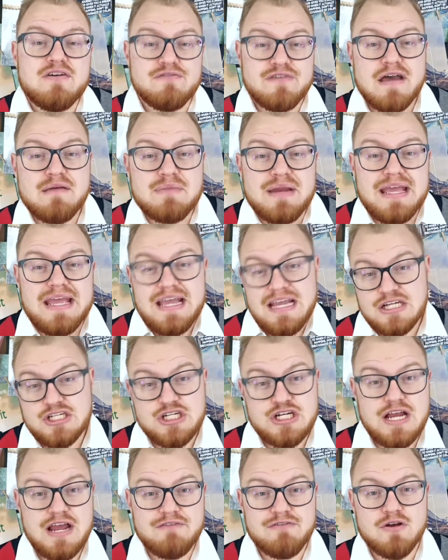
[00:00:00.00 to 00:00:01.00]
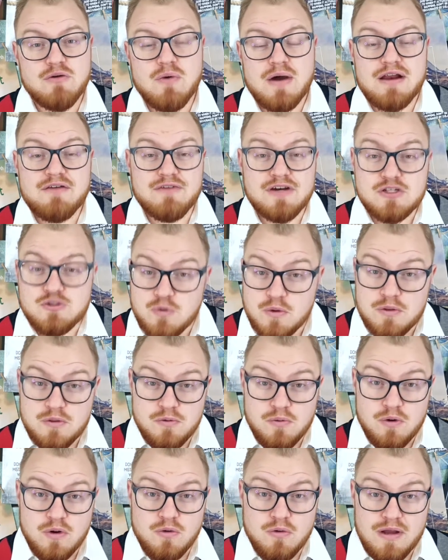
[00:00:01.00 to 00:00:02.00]
Family, each and every one of us, whether
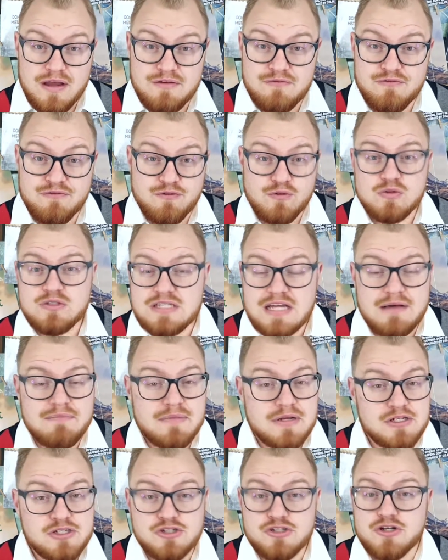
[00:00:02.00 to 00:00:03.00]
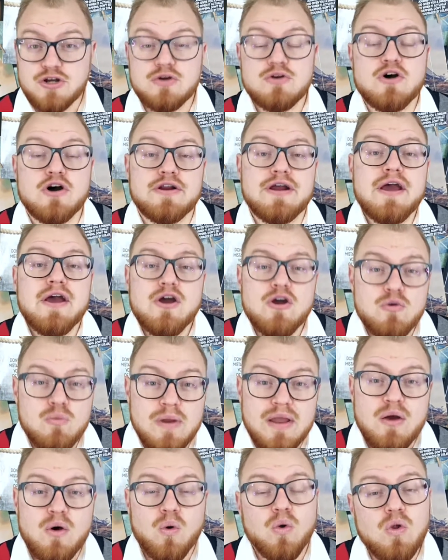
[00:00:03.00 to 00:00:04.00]
we're in full-time ministry or not,
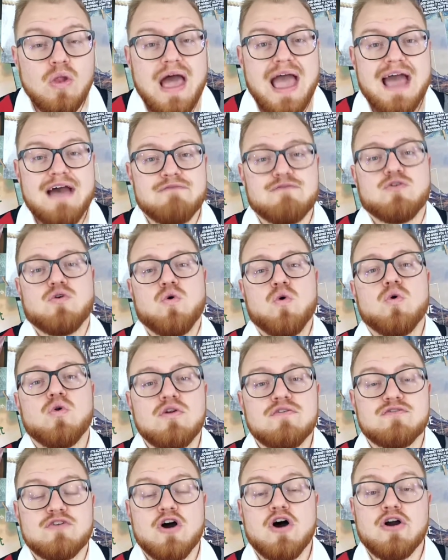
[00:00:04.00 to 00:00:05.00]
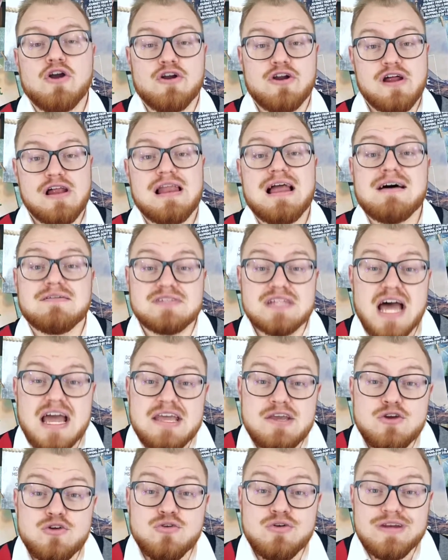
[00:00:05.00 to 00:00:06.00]
we all have a call of God on our lives, a
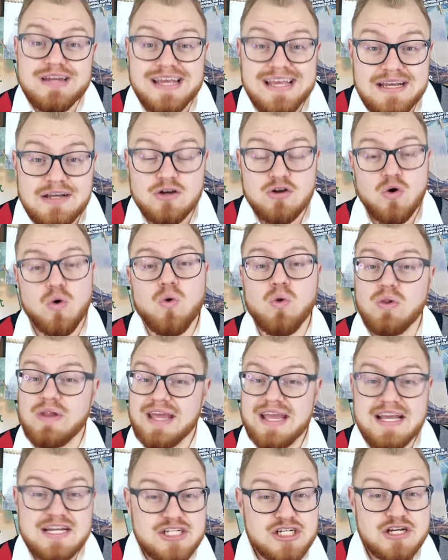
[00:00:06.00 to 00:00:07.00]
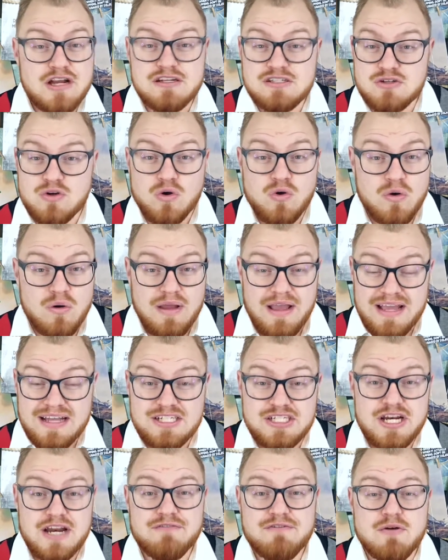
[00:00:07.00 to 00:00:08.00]
unique call. Each and
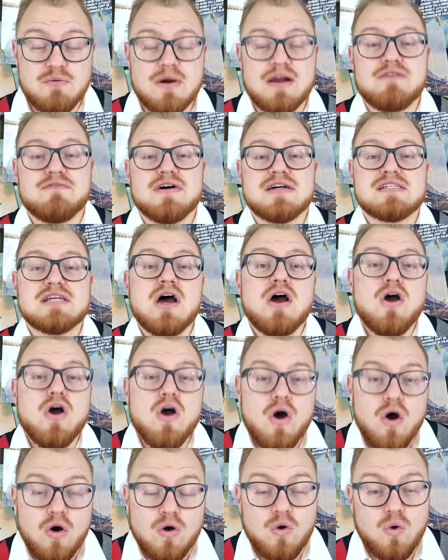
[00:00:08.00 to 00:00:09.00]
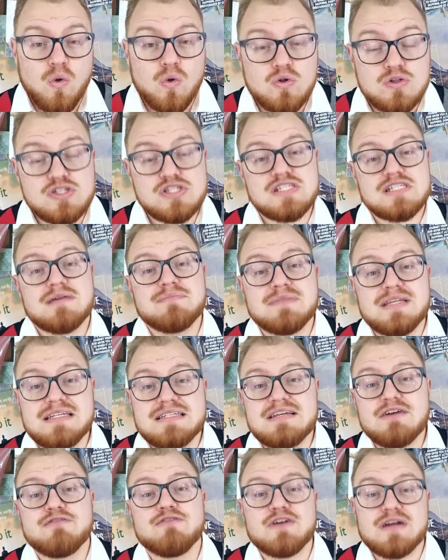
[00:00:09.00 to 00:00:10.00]
every one of us are called to
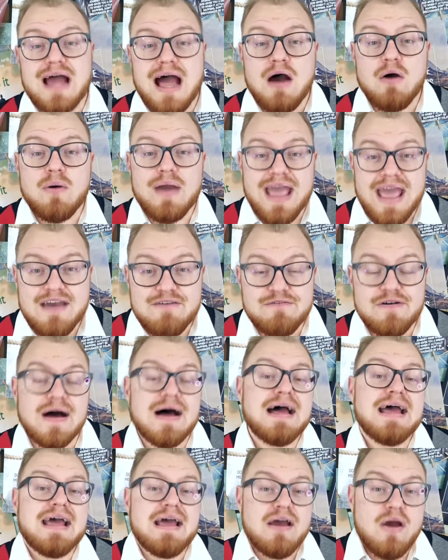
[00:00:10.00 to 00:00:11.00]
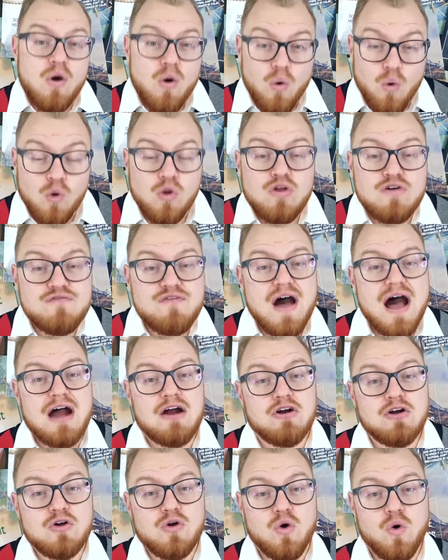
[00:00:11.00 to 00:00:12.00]
something different. However, all of
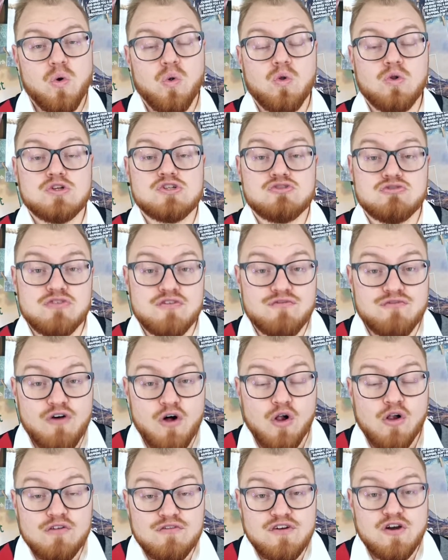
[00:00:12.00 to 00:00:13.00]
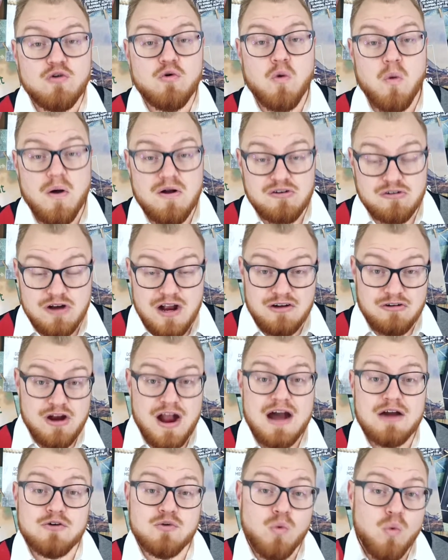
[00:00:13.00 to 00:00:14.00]
our calls revolve
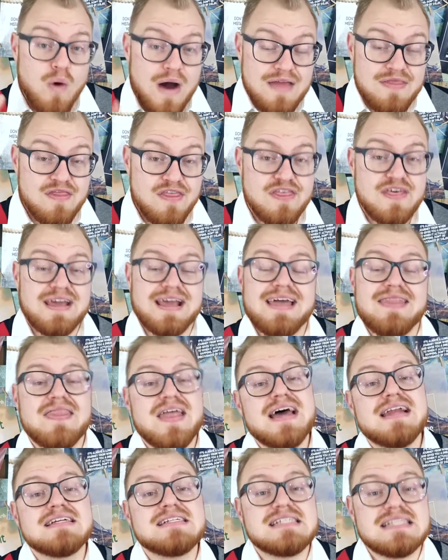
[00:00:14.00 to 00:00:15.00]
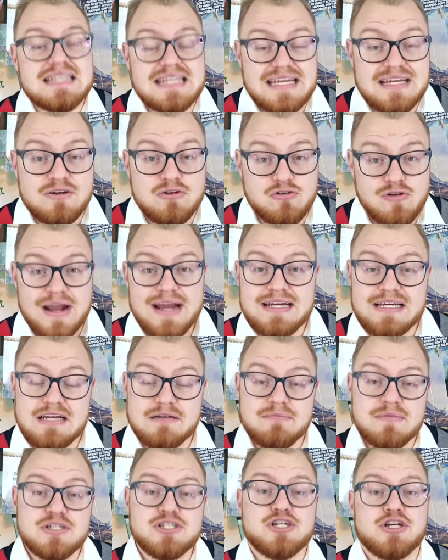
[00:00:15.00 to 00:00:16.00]
around one thing, and that is the Great
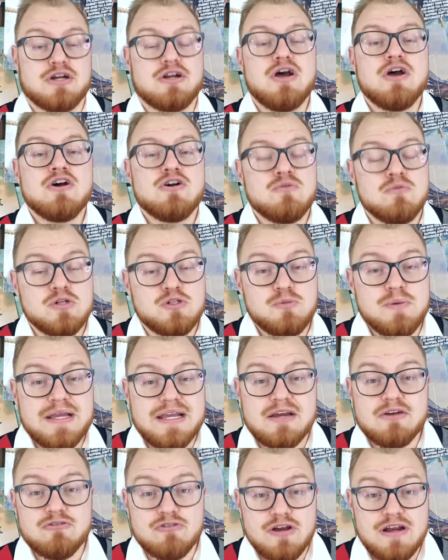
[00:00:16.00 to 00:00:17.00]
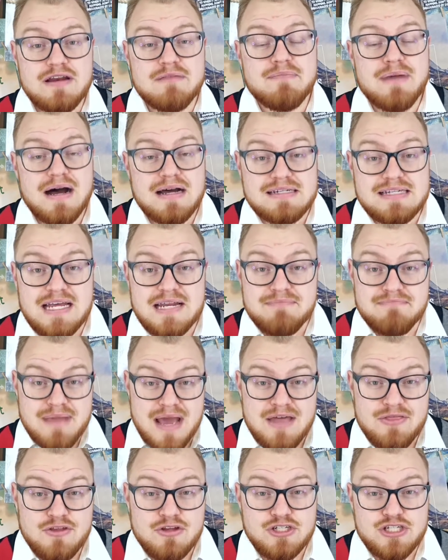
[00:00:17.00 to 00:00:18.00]
Commission, which we can read about in
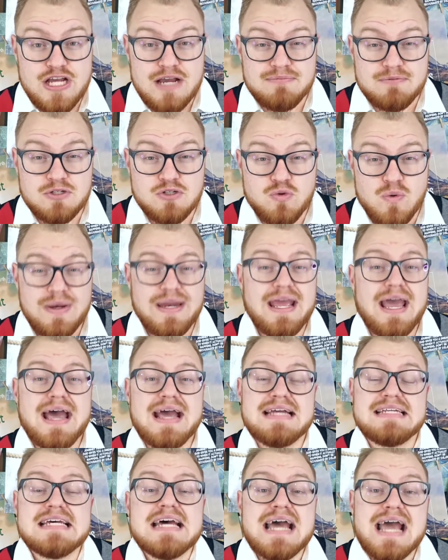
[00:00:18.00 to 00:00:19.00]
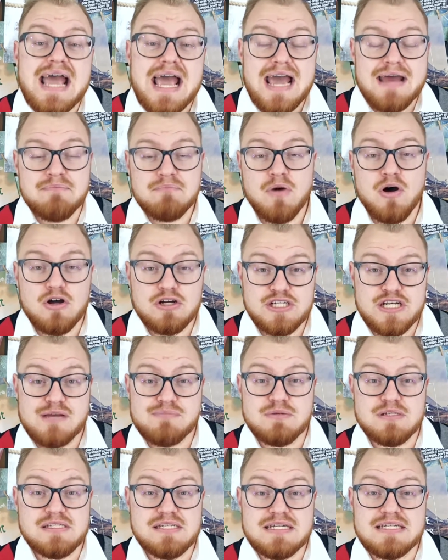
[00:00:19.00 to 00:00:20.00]
Matthew chapter 28 and Mark
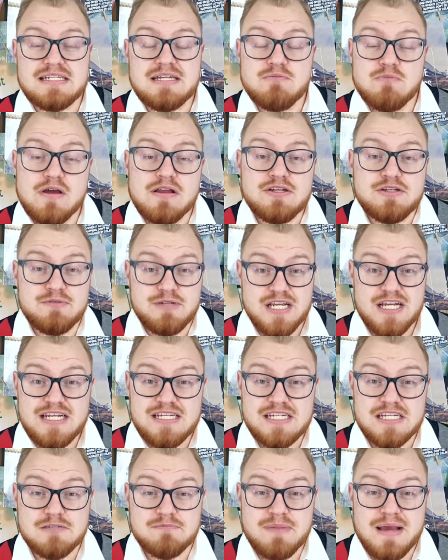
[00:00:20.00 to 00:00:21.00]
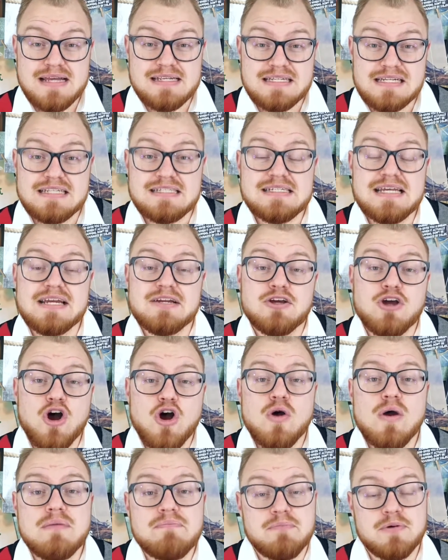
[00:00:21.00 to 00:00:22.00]
chapter 16, where Jesus basically said,
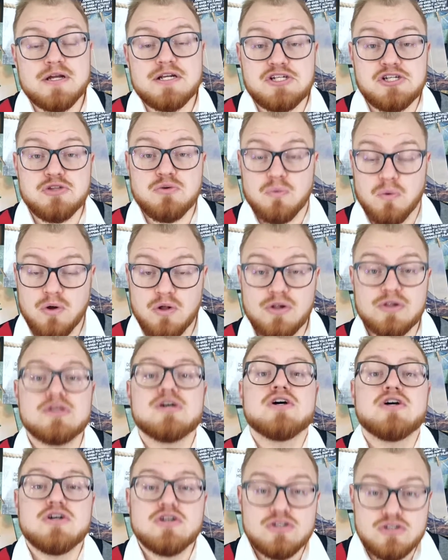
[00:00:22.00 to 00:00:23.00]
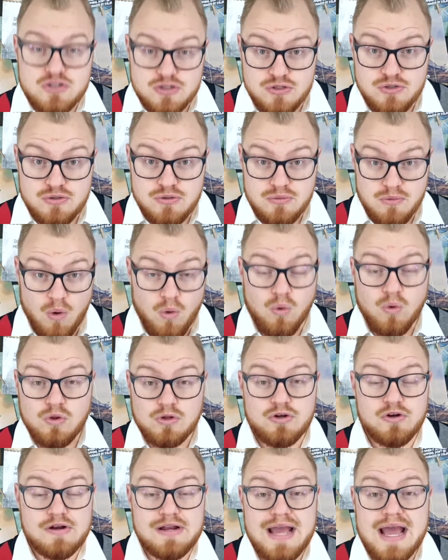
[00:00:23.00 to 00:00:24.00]
go and preach the world to all
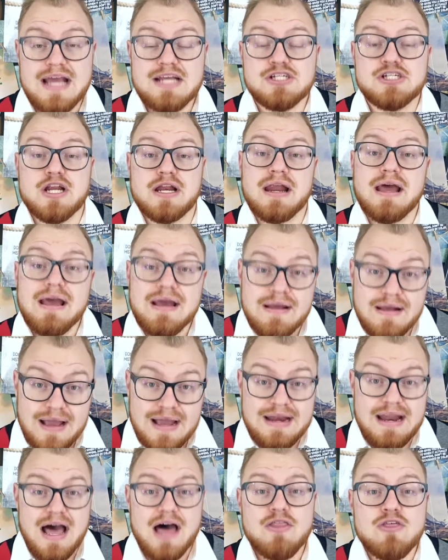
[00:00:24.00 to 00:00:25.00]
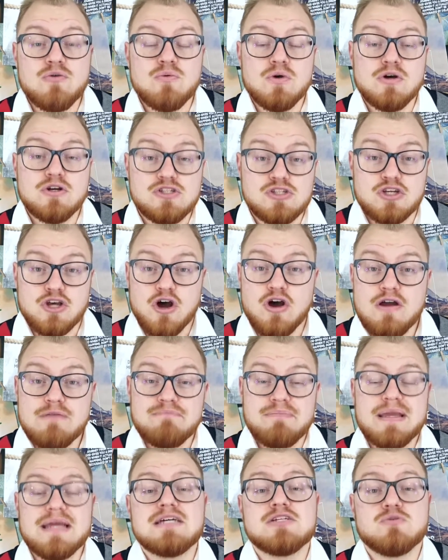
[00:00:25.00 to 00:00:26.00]
creation. In other words, go and
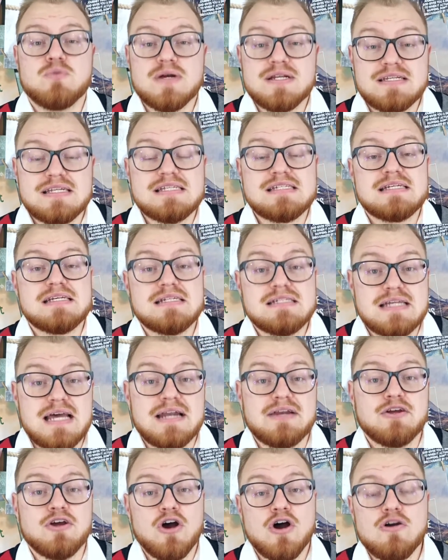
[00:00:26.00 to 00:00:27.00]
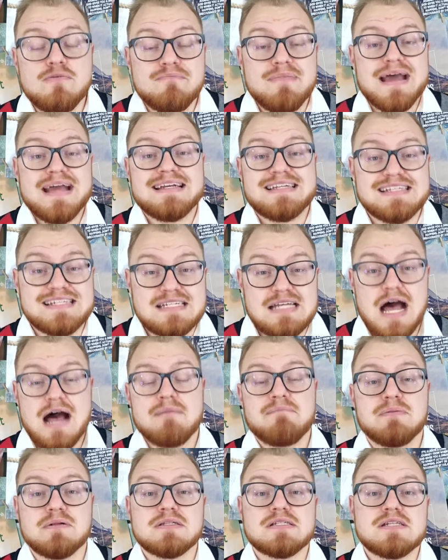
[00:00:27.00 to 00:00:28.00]
be his witnesses and go make
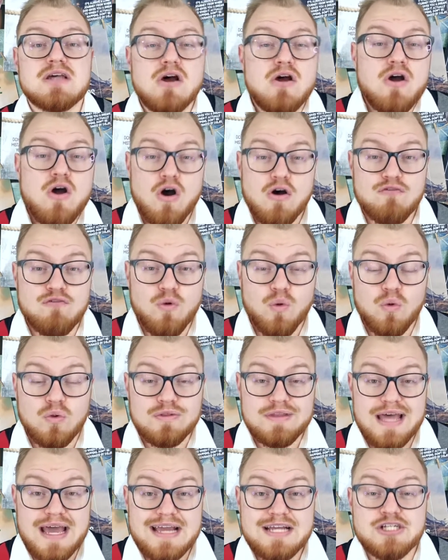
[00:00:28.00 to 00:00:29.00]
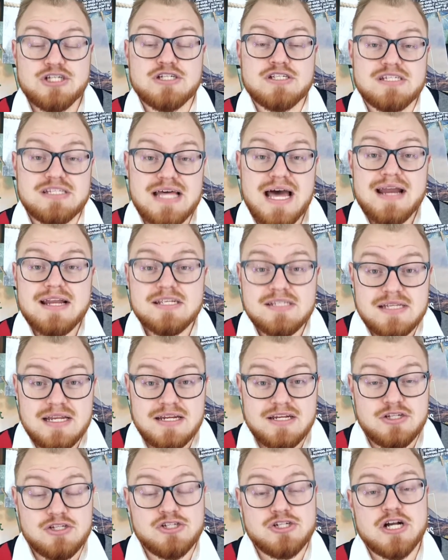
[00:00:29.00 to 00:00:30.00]
disciples of all nations. That is
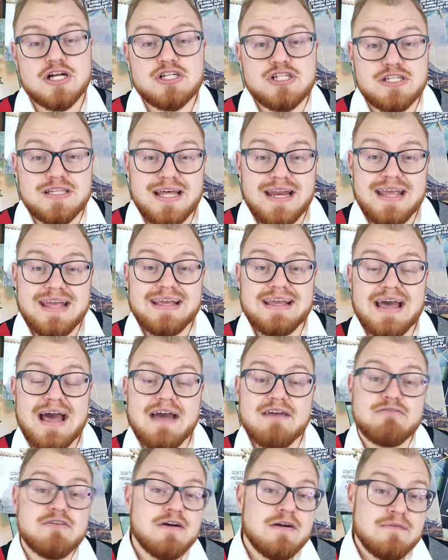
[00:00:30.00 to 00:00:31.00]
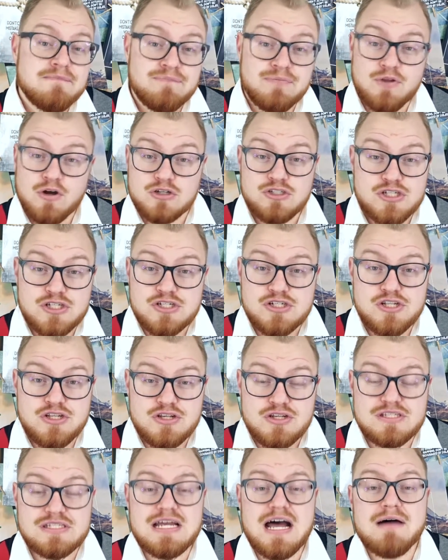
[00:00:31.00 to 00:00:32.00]
an instruction that he gave not just to the
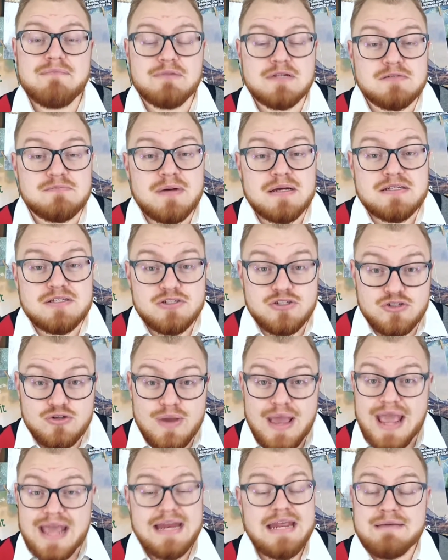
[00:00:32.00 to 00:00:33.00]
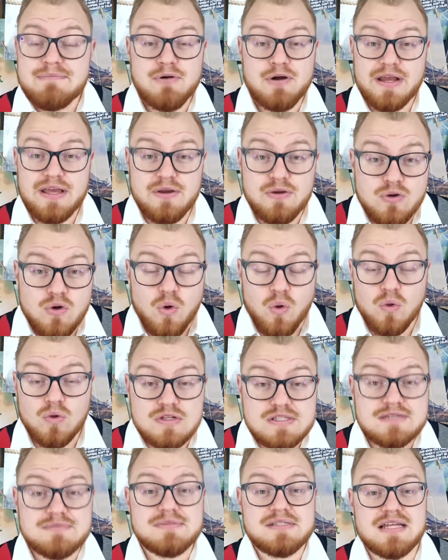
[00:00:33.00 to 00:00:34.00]
disciples, but to anybody who
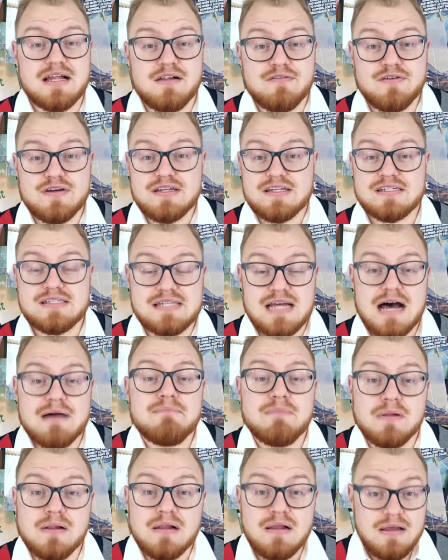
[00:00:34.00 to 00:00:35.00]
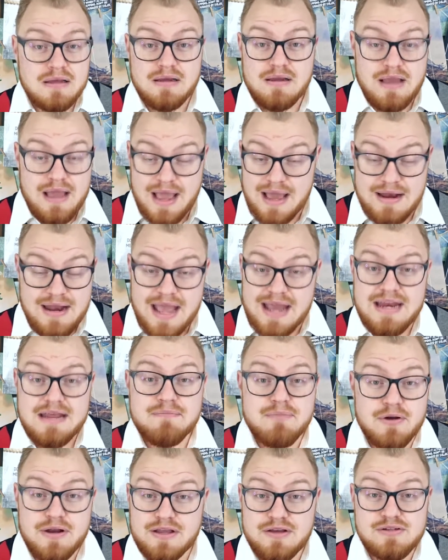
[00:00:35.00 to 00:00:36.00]
calls himself a disciple and
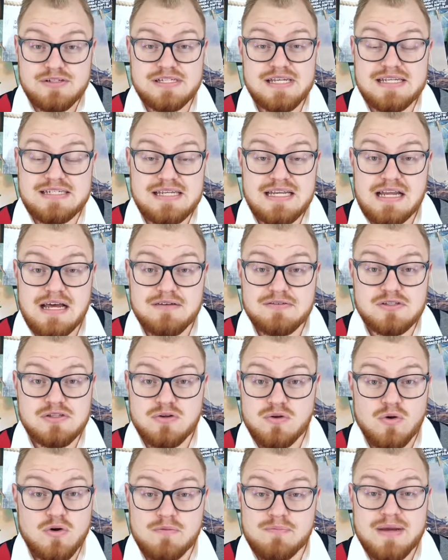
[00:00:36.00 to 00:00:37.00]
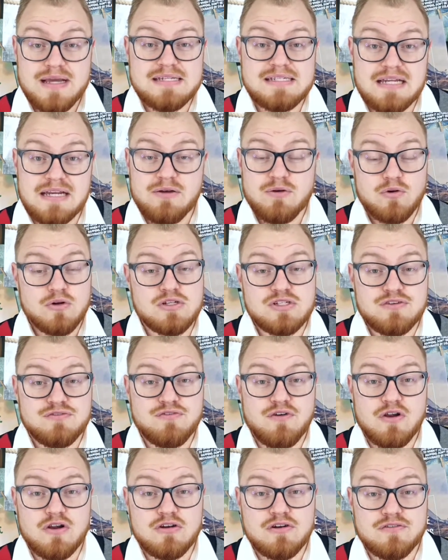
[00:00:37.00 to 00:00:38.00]
anybody who says he loves the Lord, basically, or is a
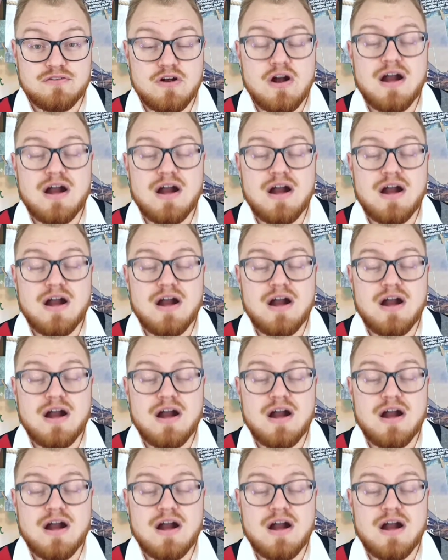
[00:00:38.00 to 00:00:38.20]
follower of